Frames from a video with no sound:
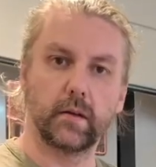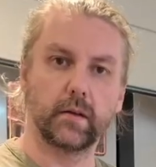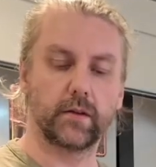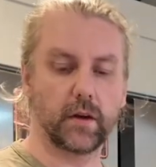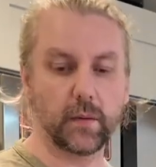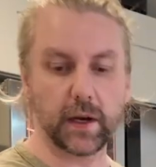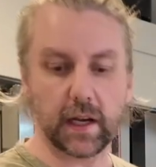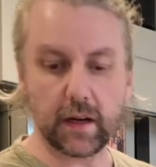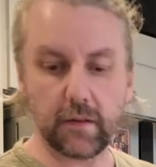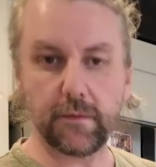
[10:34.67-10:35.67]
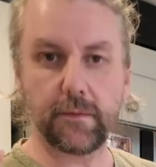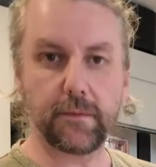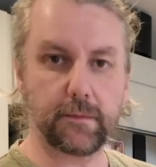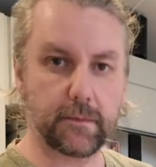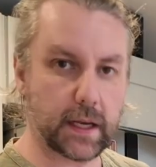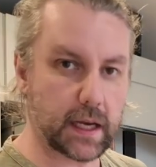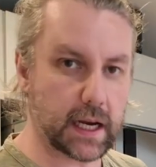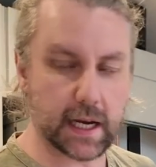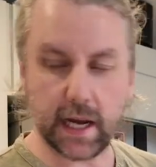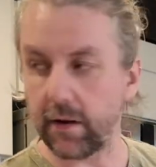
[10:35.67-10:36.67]
So we've
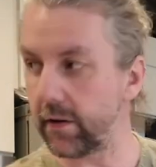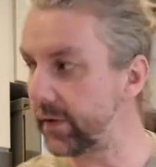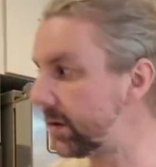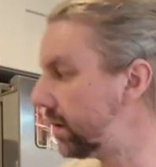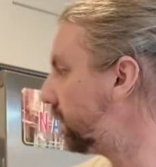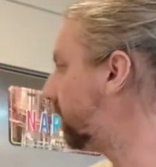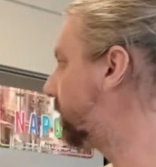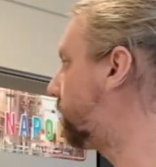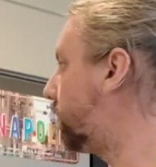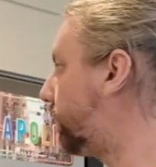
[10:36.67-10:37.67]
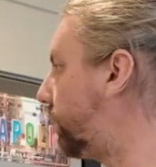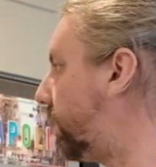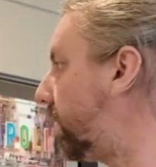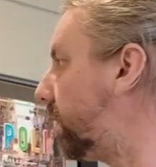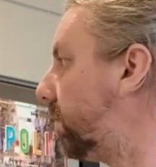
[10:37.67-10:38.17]
heated our oven up to